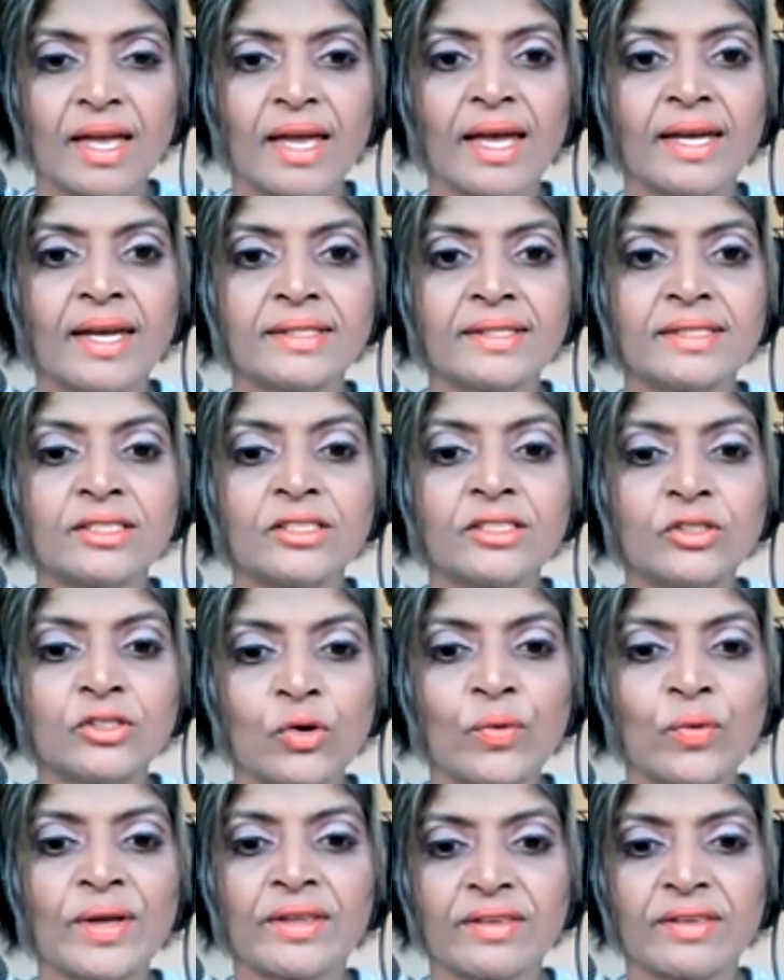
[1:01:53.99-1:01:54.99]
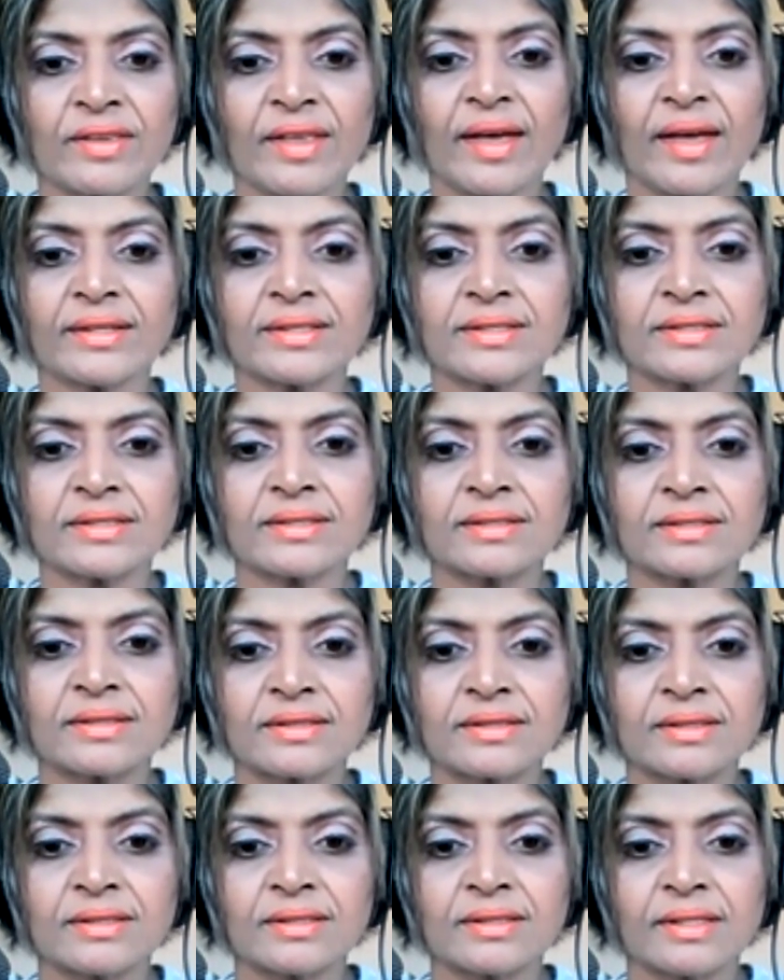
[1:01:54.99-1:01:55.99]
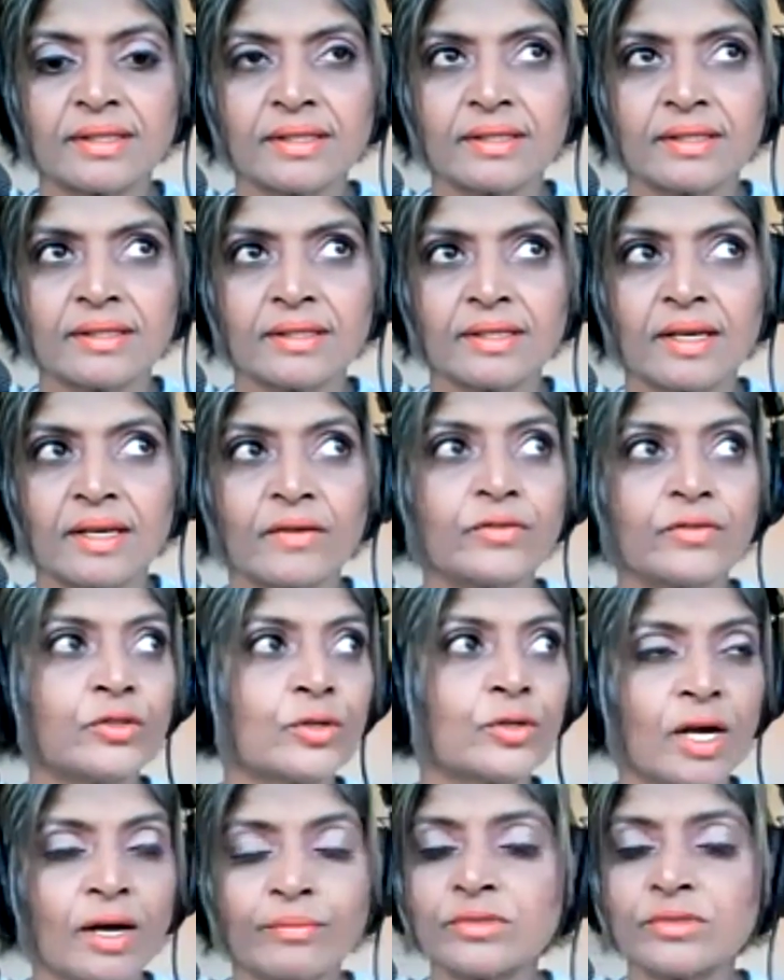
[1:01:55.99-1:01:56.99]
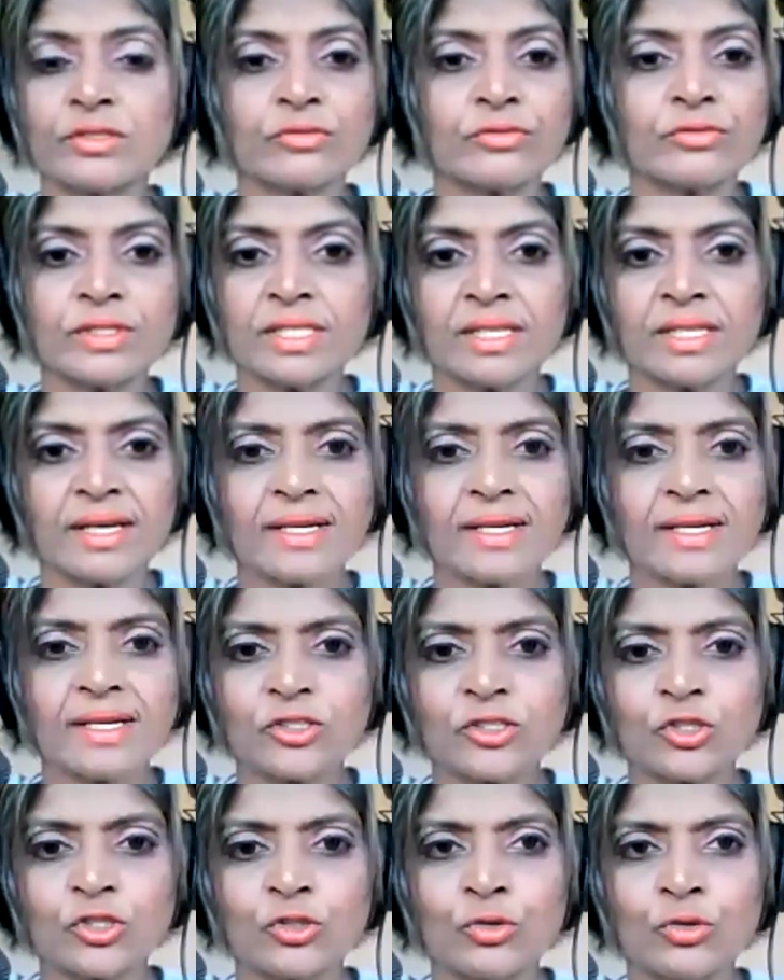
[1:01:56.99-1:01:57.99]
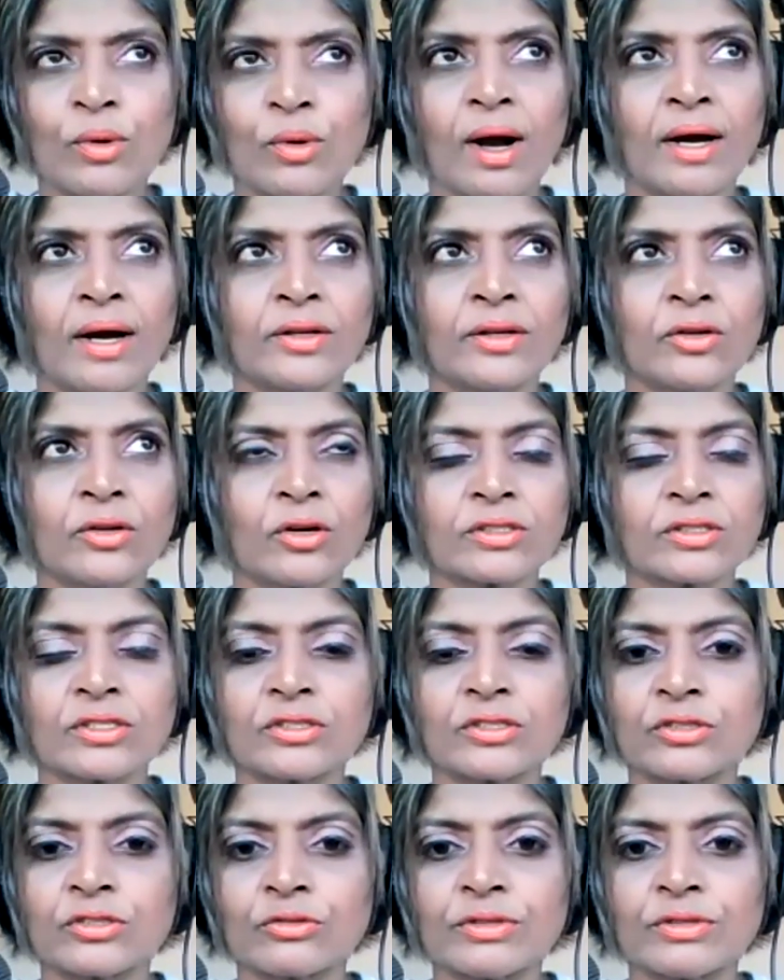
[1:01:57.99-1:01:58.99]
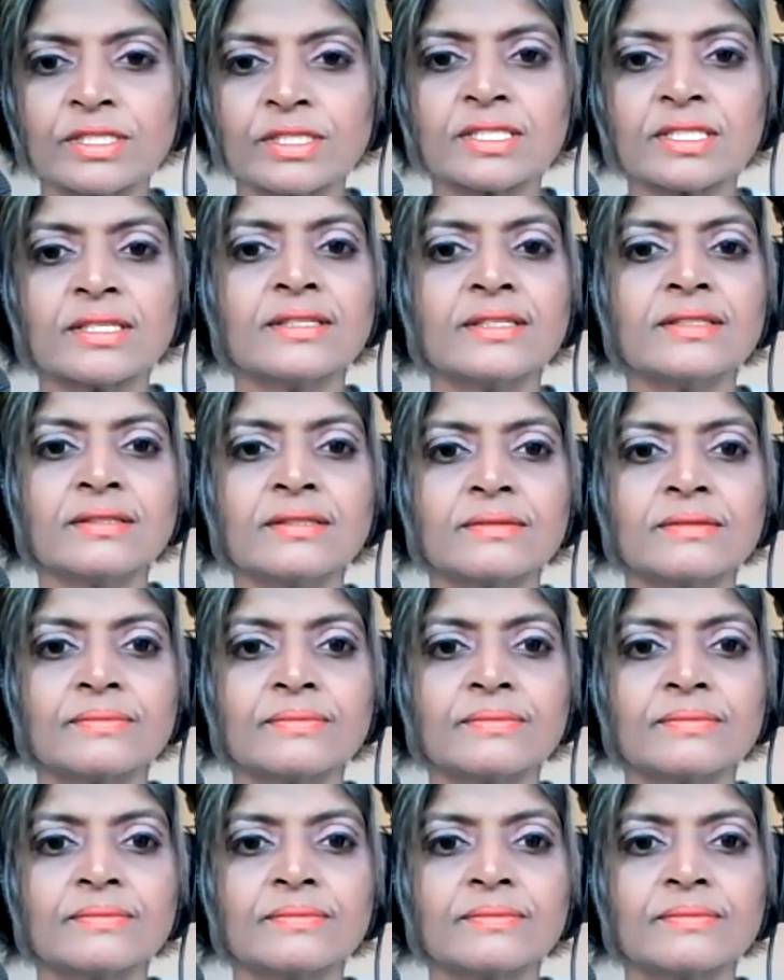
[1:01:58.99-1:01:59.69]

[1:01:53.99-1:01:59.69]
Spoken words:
And in knowing that, have you come to realize that you are not to return?